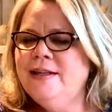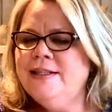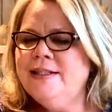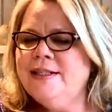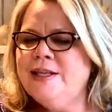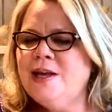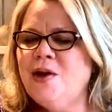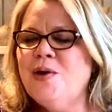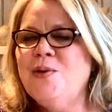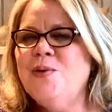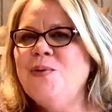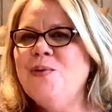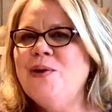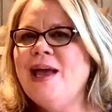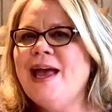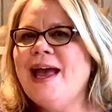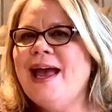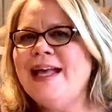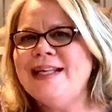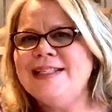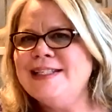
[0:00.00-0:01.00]
So
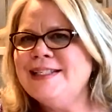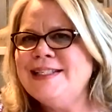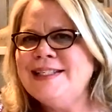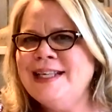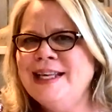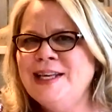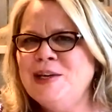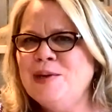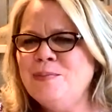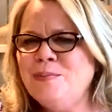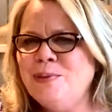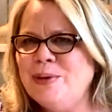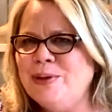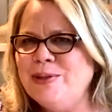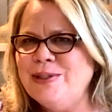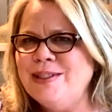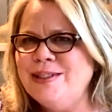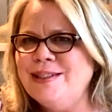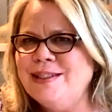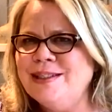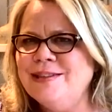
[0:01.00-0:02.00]
as a single
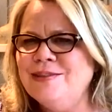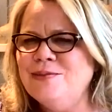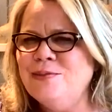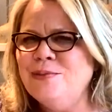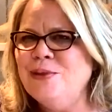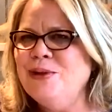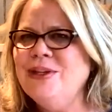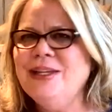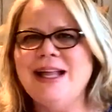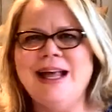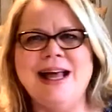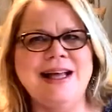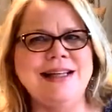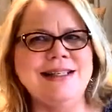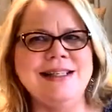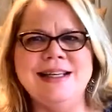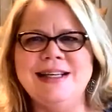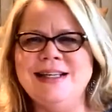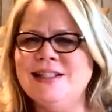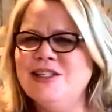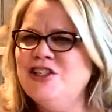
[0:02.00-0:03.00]
person,
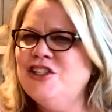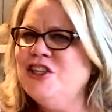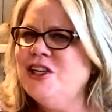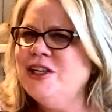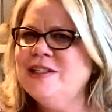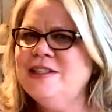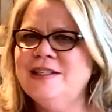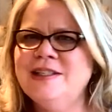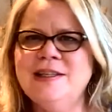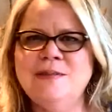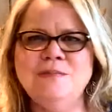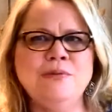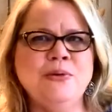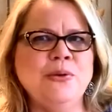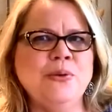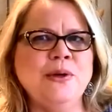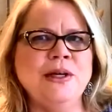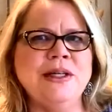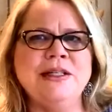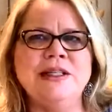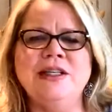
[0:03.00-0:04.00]
realize that it's just as
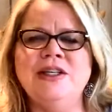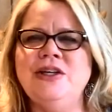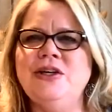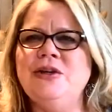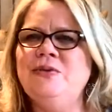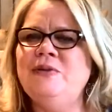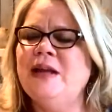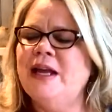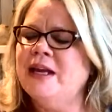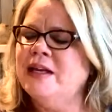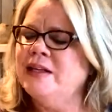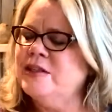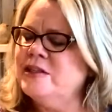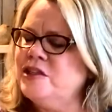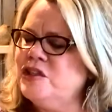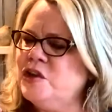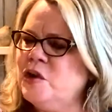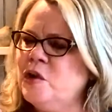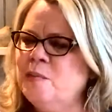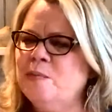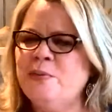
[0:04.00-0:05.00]
important to you now to
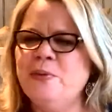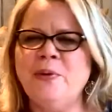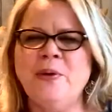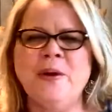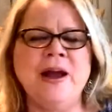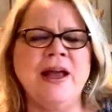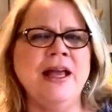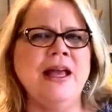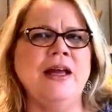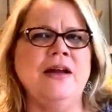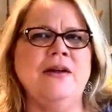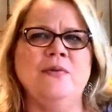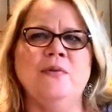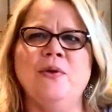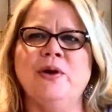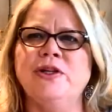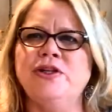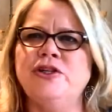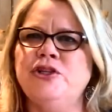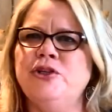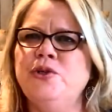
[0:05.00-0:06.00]
start praying
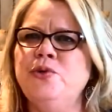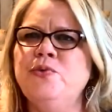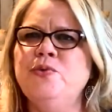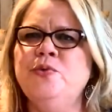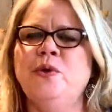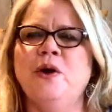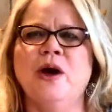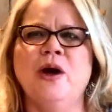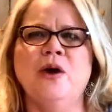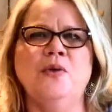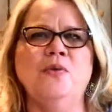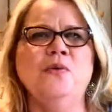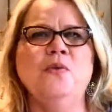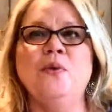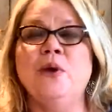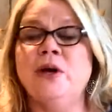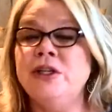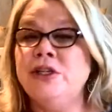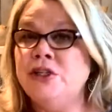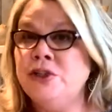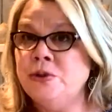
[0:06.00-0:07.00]
what you want,
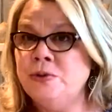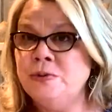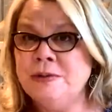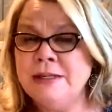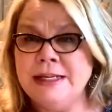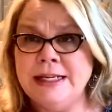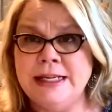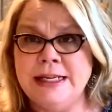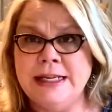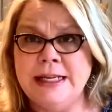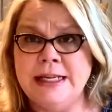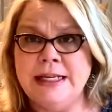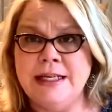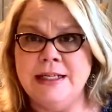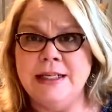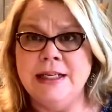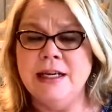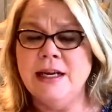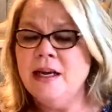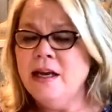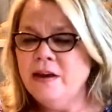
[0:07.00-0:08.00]
what you
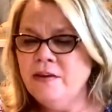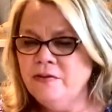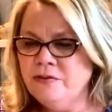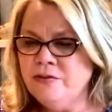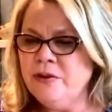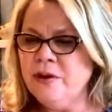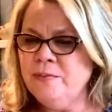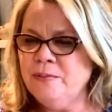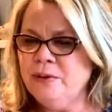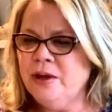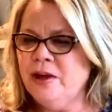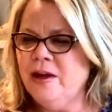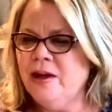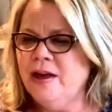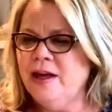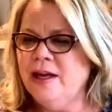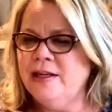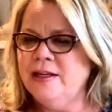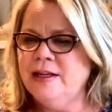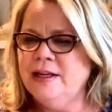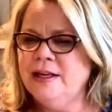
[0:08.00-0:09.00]
need from
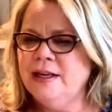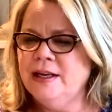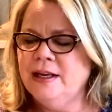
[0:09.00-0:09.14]
God.